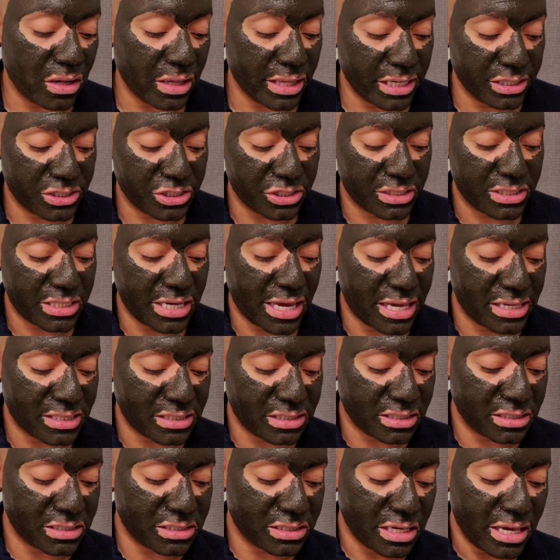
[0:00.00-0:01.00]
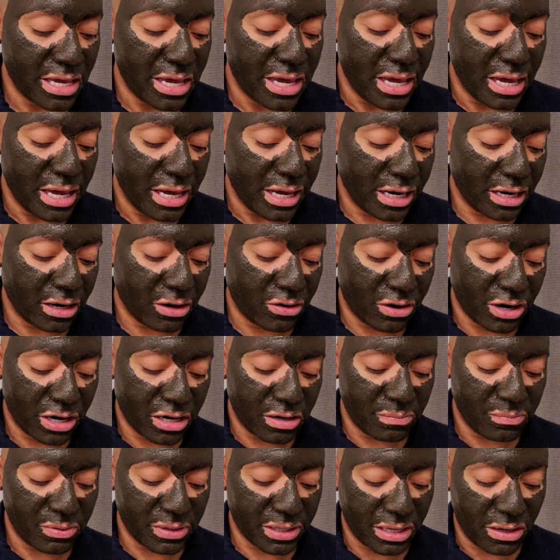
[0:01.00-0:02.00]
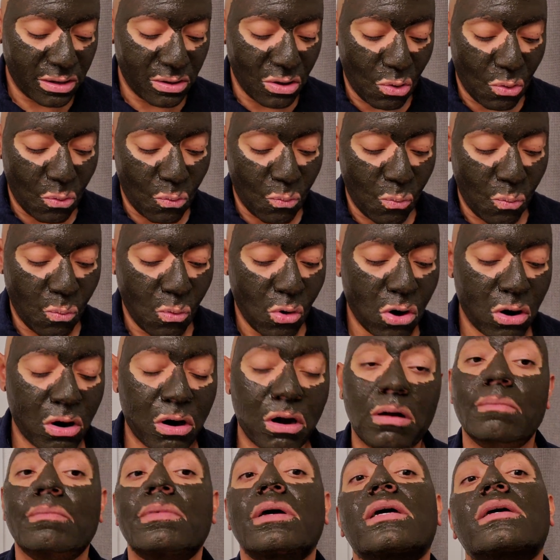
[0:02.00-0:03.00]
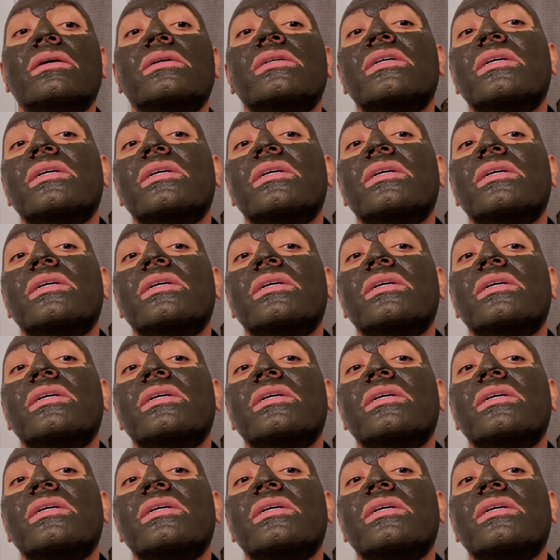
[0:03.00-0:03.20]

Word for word: It just has this incredibly warm